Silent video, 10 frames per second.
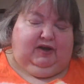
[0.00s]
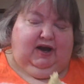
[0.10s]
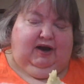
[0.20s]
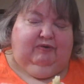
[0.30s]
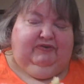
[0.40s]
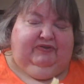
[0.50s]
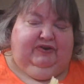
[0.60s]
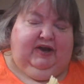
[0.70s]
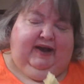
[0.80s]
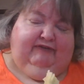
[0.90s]
cut with a
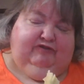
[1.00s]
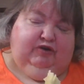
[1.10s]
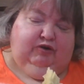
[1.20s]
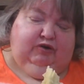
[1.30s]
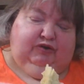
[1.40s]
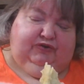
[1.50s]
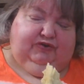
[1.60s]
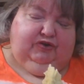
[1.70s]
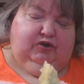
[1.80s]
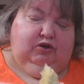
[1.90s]
knife noodles,
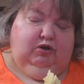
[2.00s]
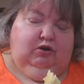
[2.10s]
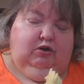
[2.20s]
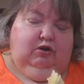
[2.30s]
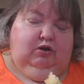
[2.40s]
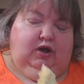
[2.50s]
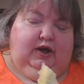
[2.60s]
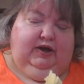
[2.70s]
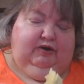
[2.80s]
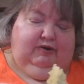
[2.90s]

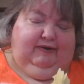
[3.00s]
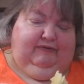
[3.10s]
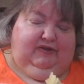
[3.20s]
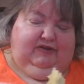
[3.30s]
I don't have